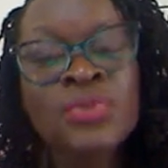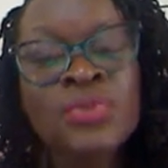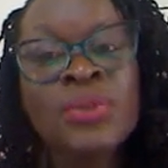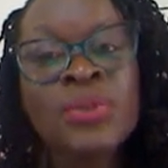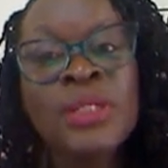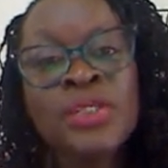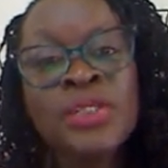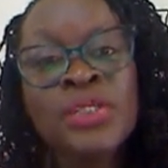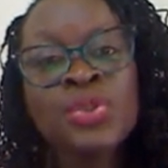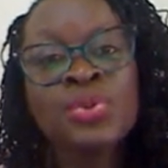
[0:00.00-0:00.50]
we
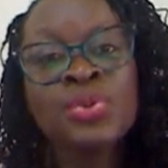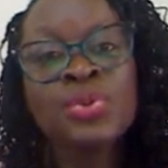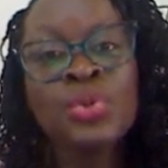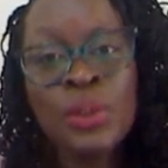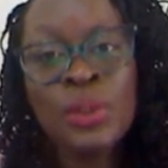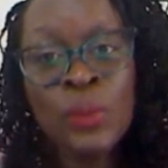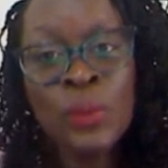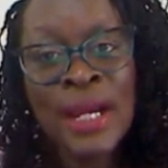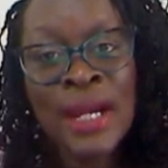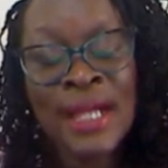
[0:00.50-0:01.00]
need to
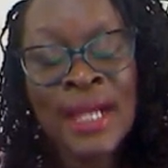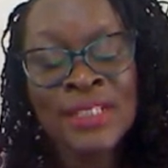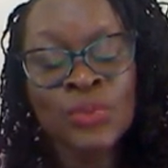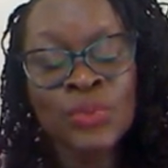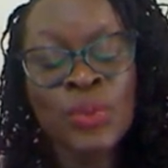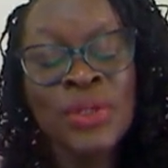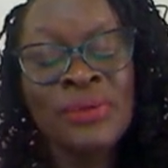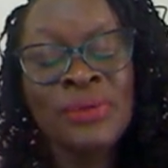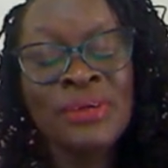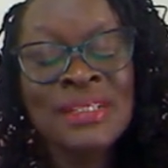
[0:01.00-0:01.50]
look at
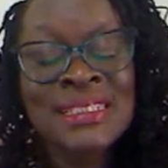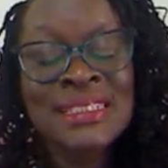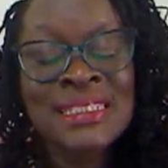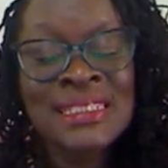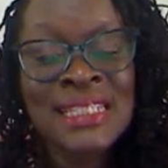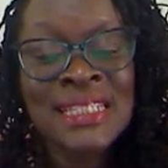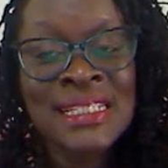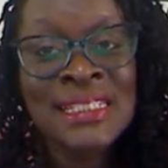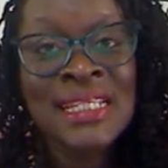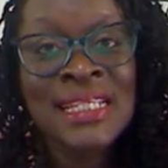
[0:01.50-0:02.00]
when you're
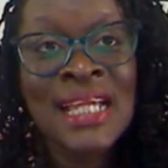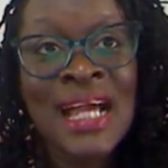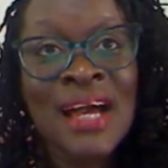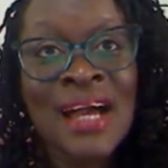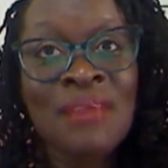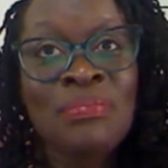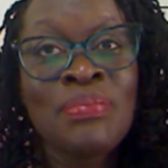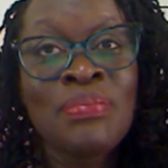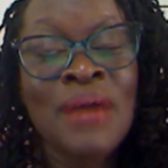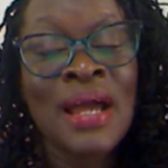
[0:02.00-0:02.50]
setting
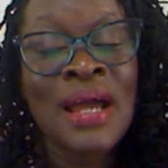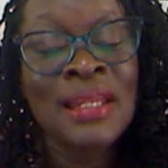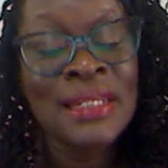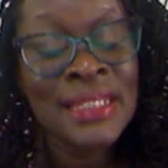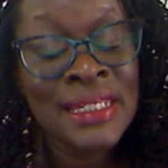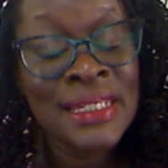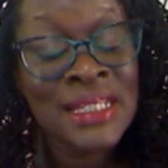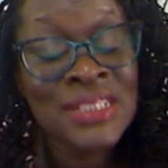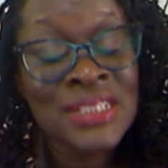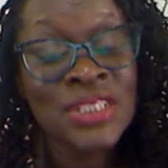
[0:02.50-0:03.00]
up a
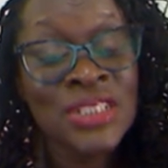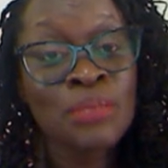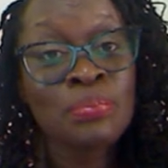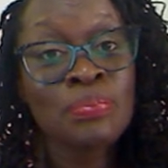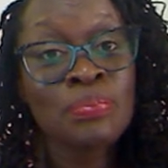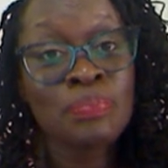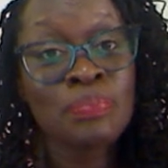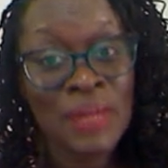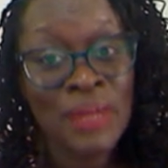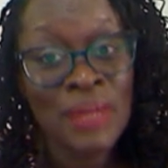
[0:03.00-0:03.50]
leadership
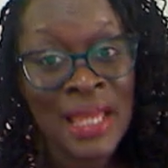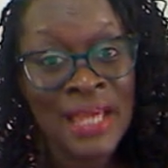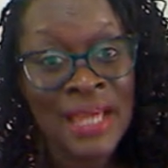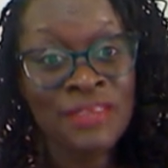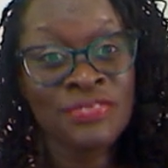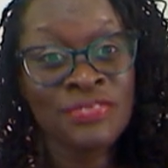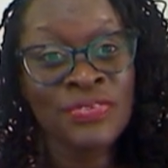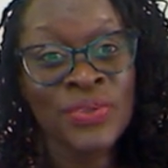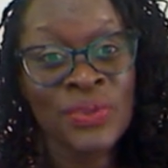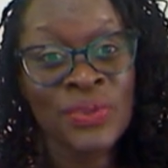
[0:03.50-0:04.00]
plan
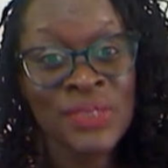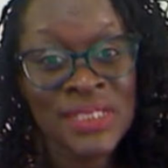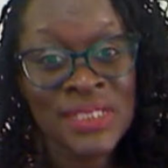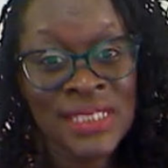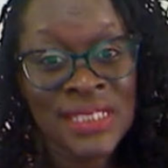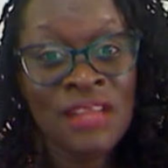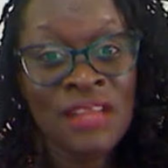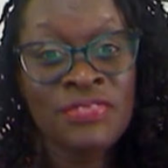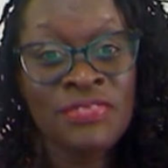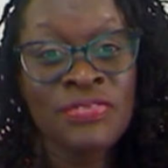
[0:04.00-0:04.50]
for
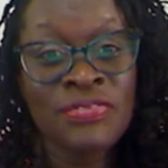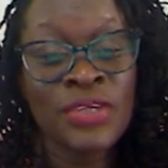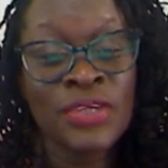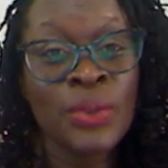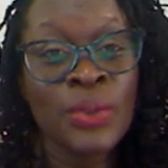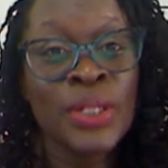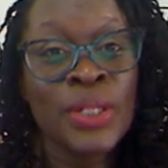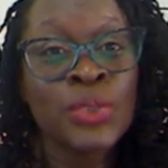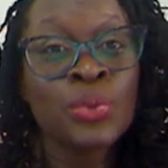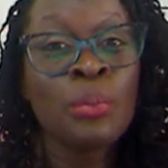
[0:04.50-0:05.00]
yourself in
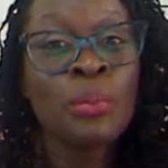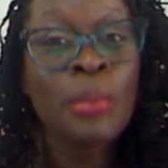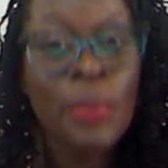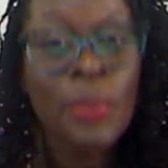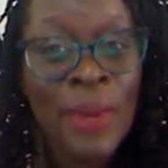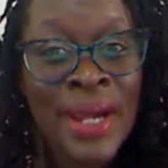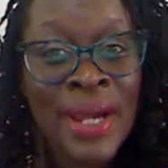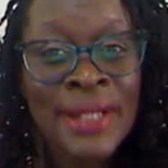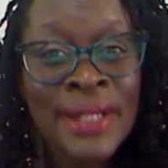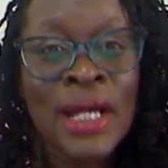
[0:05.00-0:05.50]
order to
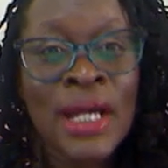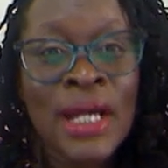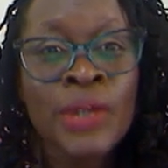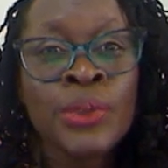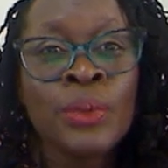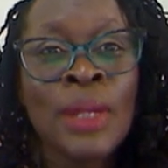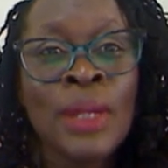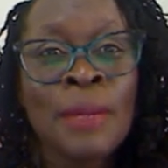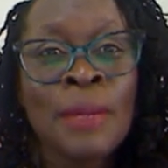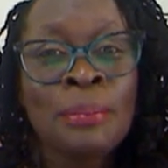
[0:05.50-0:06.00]
brand how
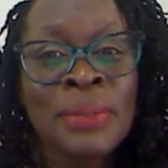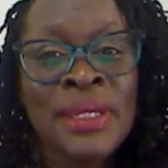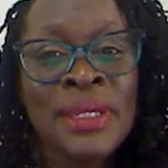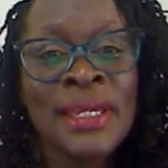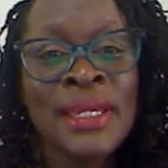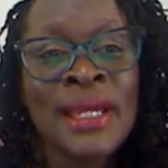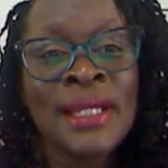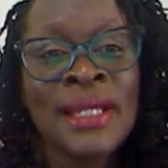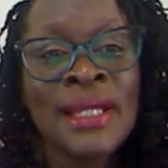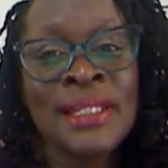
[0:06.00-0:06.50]
you'll
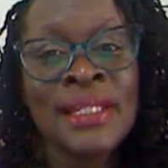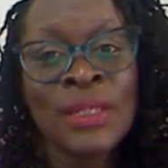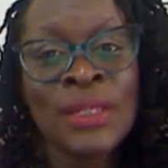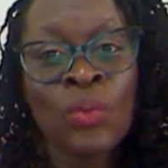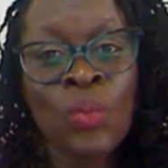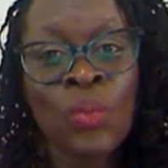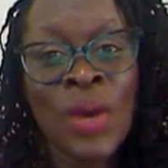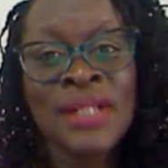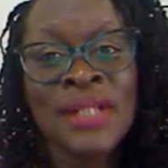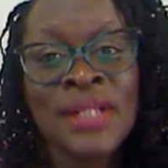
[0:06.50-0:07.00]
appear in the
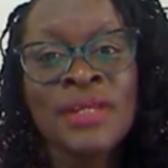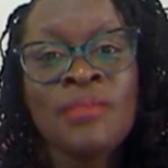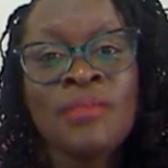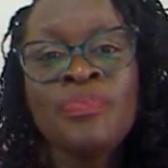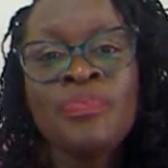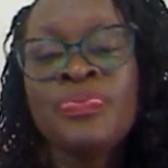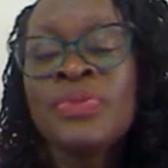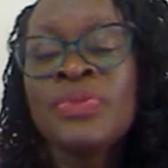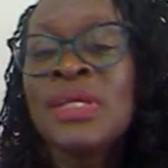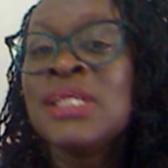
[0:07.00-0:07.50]
world
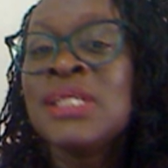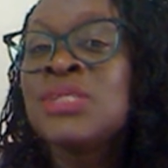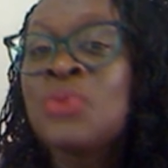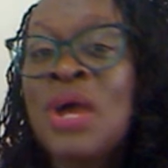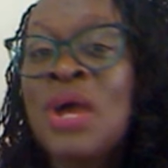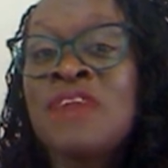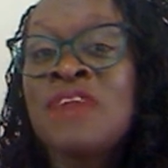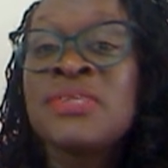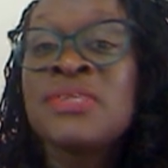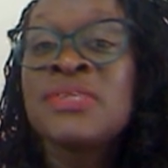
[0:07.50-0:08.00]
is you
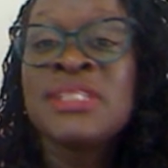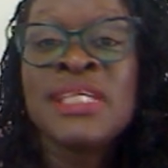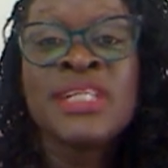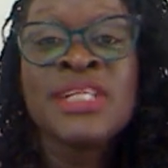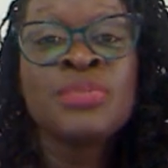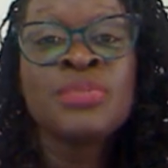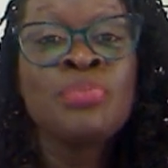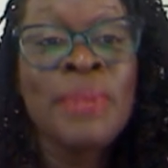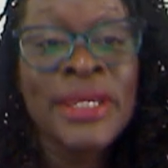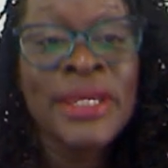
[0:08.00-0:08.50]
have to
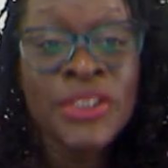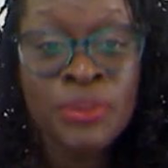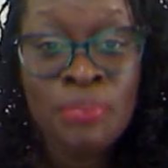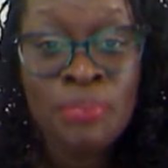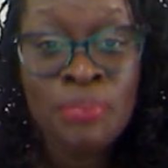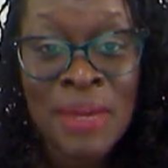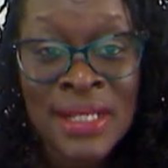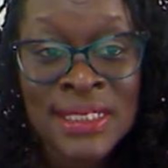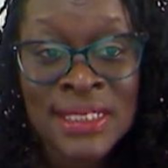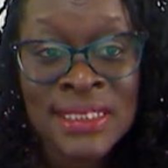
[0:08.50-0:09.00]
set
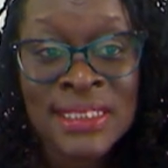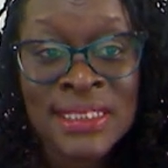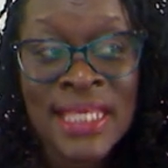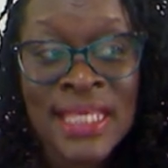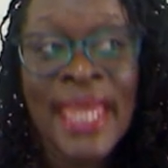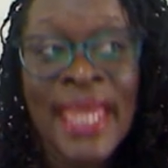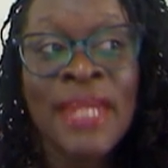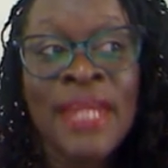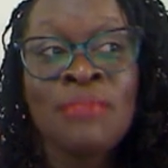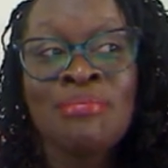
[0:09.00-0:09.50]
benchmarks
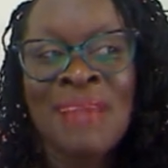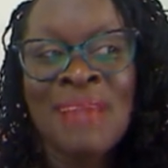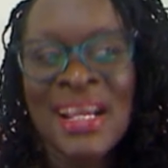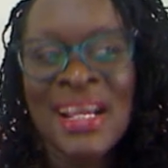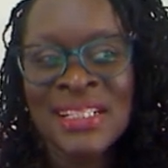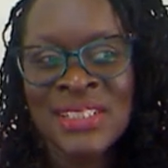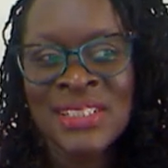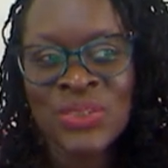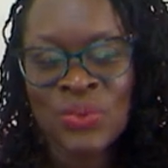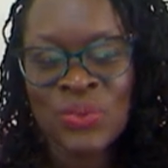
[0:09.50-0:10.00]
and
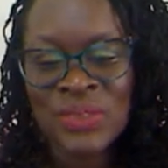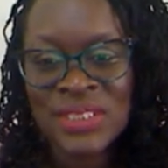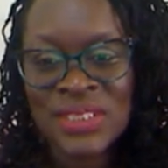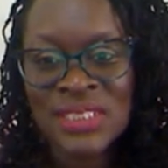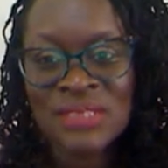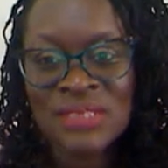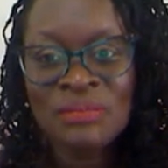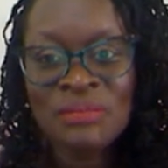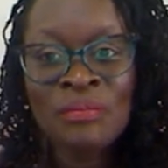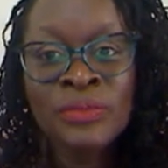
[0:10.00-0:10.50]

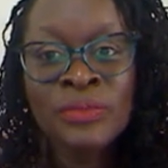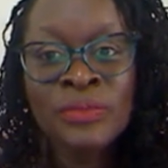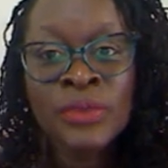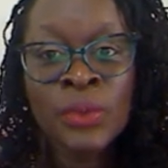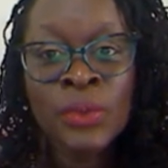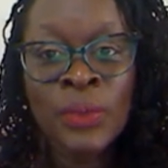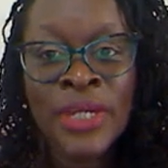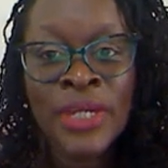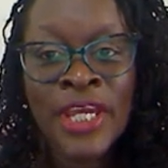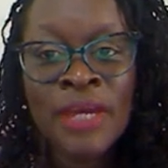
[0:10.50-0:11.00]
milestones.
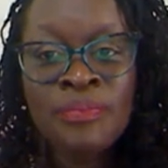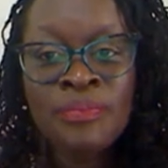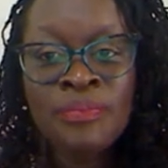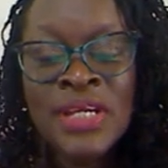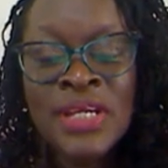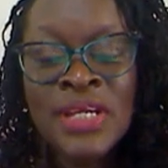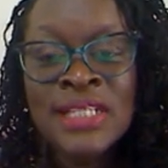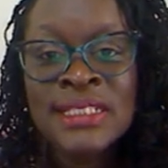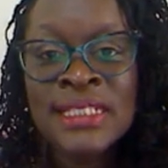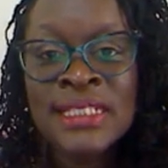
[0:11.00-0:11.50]
Okay,
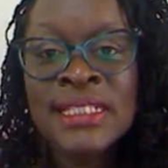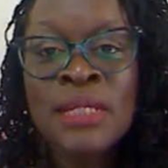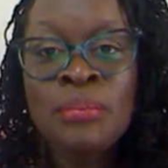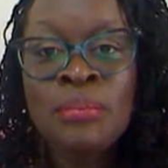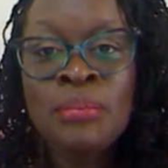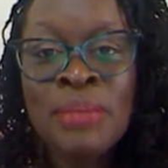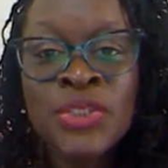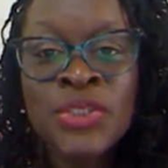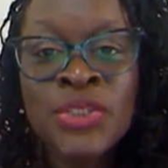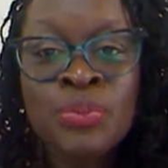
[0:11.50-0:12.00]

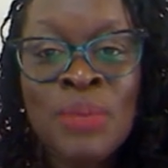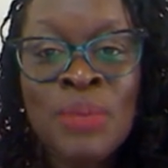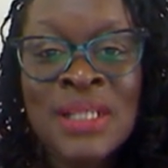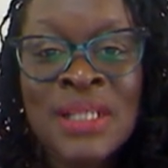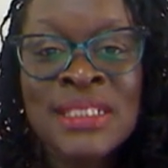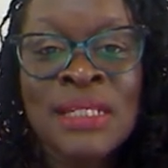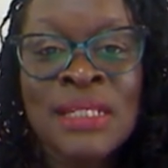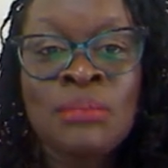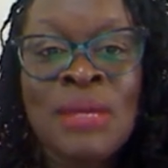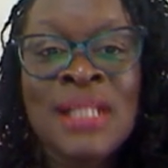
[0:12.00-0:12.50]
setting
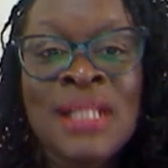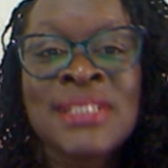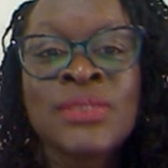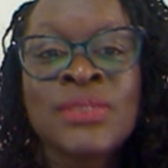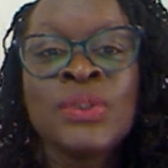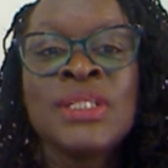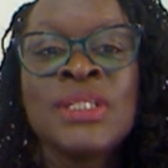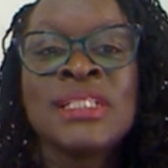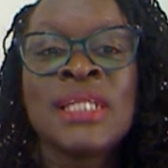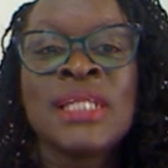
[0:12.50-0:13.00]
benchmarks and
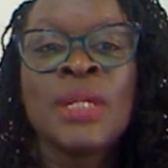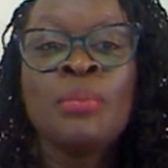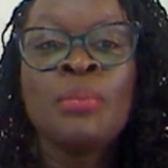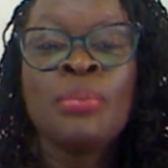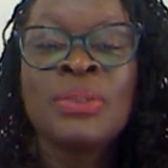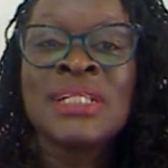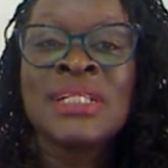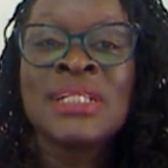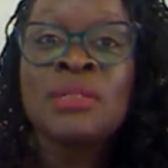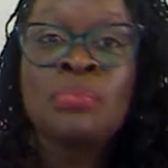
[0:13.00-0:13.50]
milestones is an
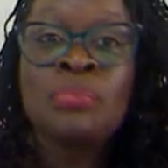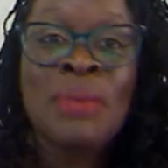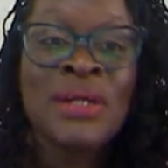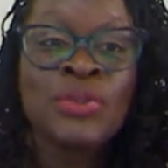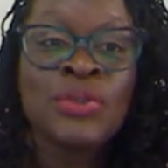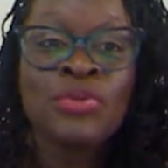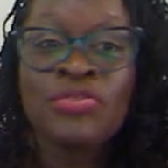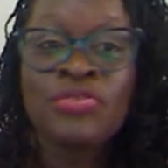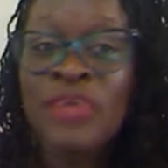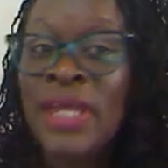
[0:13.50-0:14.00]
important
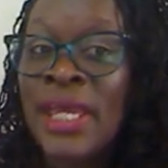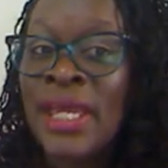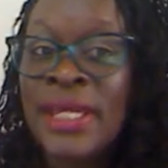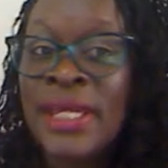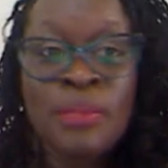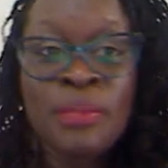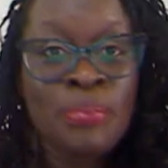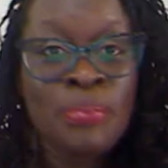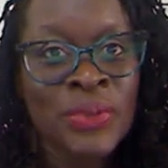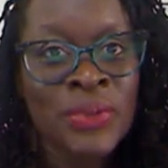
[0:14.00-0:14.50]
part of
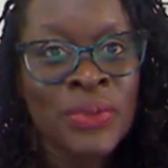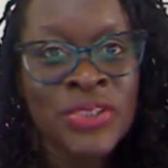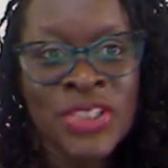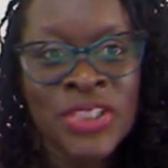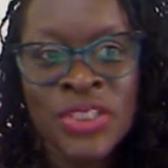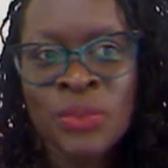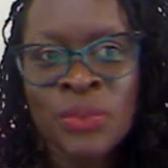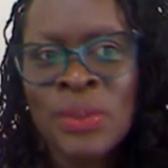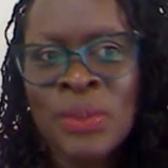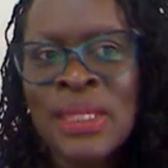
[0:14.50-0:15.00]
any
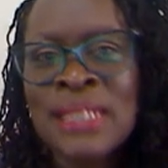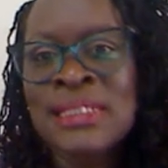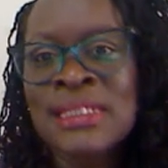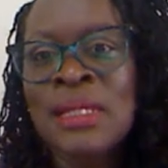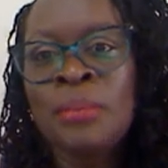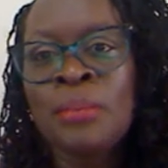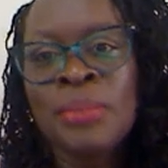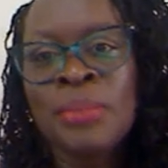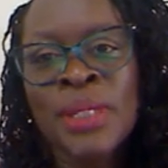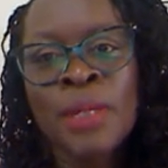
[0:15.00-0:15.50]
project, whether it's
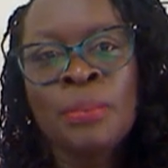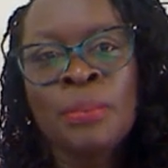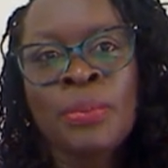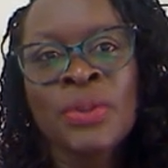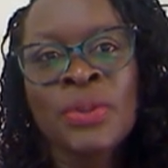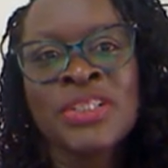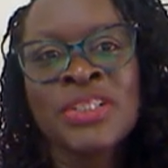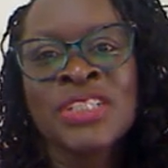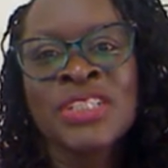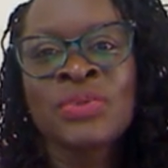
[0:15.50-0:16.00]
a big
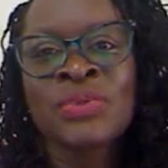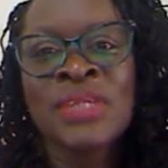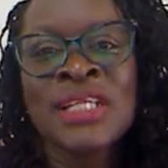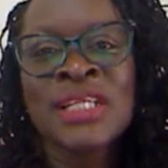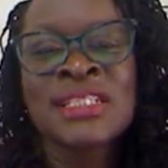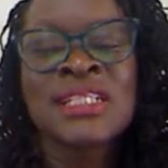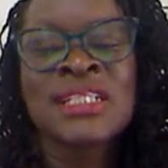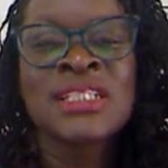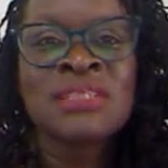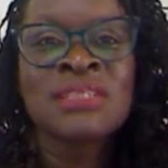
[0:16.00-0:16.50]
project, whether
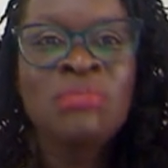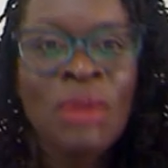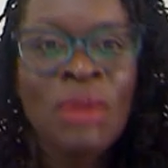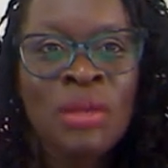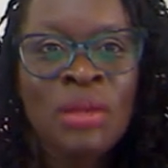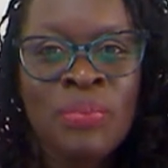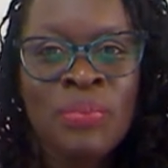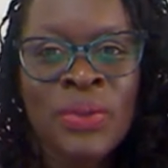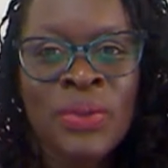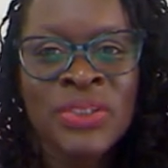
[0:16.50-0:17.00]
it's a
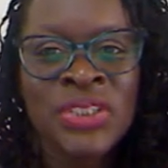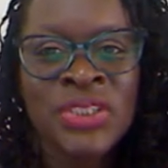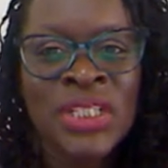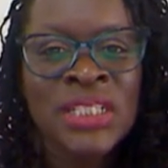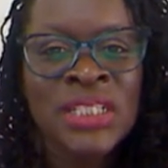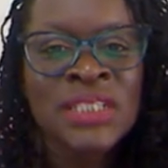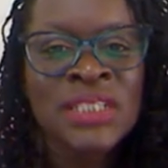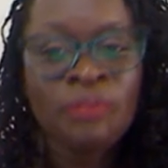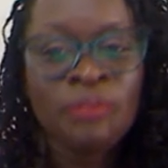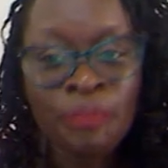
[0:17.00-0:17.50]
small
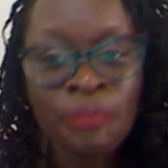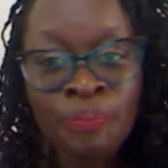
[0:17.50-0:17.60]
project.